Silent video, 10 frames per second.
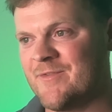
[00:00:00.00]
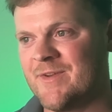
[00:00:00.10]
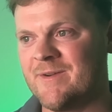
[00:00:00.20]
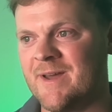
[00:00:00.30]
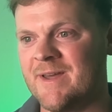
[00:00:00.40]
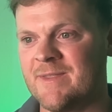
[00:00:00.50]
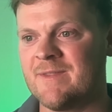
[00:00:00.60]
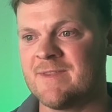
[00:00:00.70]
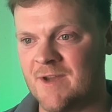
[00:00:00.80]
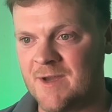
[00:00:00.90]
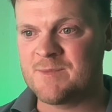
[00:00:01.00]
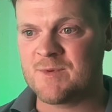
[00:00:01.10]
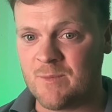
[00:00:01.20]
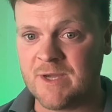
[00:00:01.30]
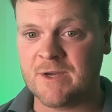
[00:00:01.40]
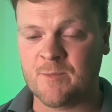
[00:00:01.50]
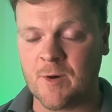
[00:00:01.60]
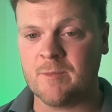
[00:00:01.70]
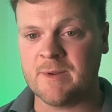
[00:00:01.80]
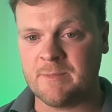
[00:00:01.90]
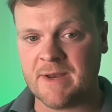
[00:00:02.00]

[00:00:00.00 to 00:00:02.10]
I feel like the times when we could probably